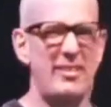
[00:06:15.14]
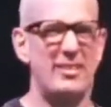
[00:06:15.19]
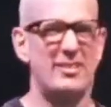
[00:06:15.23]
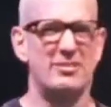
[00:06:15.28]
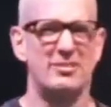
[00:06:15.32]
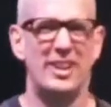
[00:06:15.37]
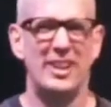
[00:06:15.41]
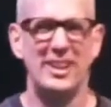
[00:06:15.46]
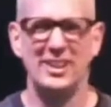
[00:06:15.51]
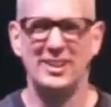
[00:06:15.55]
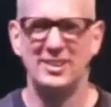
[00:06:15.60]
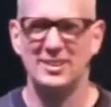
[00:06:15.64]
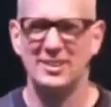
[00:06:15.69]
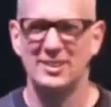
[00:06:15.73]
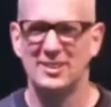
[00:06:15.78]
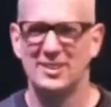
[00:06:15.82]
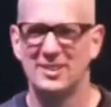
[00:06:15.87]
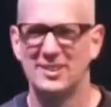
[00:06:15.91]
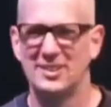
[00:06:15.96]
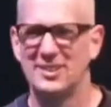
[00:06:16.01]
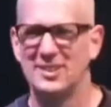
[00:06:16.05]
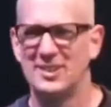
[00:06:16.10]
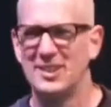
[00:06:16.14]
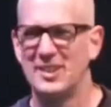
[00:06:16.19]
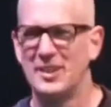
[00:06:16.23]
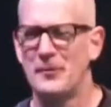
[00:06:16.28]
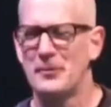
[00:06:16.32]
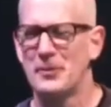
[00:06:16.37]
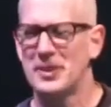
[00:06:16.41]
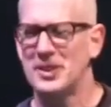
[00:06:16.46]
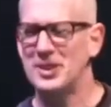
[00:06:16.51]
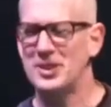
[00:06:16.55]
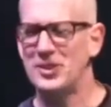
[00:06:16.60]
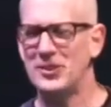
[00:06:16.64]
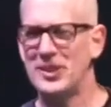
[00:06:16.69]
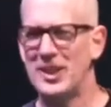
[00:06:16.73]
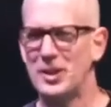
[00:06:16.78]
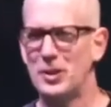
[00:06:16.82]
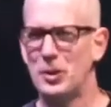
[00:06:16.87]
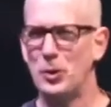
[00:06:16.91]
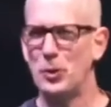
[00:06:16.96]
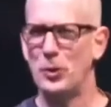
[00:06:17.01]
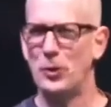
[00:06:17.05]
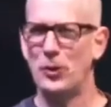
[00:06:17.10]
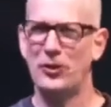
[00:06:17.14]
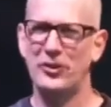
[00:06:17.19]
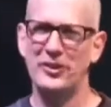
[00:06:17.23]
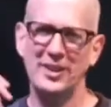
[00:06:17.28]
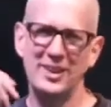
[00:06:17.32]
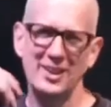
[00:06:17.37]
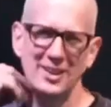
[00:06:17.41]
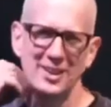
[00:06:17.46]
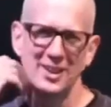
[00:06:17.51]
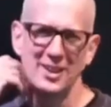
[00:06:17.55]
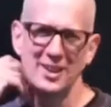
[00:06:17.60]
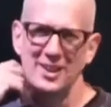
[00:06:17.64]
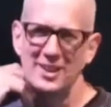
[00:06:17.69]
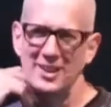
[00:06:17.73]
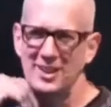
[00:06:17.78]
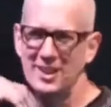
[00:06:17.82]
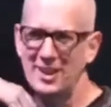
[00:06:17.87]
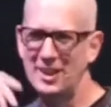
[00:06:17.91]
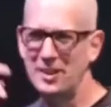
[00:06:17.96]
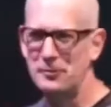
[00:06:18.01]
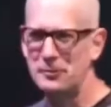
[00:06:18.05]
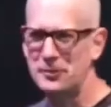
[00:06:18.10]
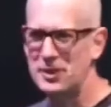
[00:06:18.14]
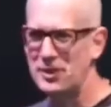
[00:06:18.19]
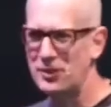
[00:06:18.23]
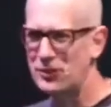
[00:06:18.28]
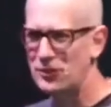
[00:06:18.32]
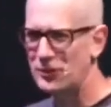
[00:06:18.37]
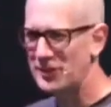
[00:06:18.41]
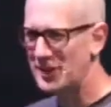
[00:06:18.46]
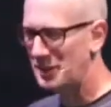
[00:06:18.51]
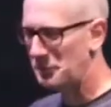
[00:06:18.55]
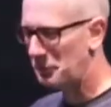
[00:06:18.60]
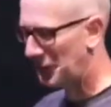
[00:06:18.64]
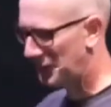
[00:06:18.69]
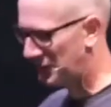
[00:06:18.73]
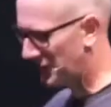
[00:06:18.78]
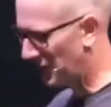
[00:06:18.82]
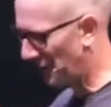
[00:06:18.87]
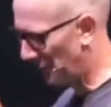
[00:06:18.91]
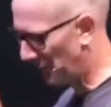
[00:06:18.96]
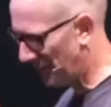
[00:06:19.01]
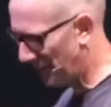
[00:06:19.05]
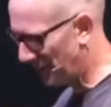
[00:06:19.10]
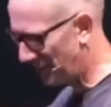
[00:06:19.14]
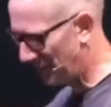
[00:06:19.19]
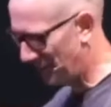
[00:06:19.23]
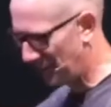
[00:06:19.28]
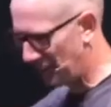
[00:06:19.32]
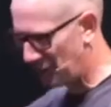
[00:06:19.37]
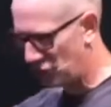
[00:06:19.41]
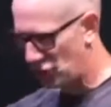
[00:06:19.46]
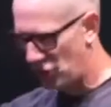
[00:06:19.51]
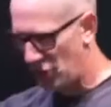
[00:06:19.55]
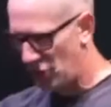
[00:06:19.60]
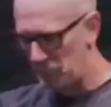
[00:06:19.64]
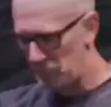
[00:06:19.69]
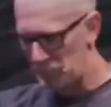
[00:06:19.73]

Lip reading: Right? You know that whole thing, can you throw that picture up? You drop a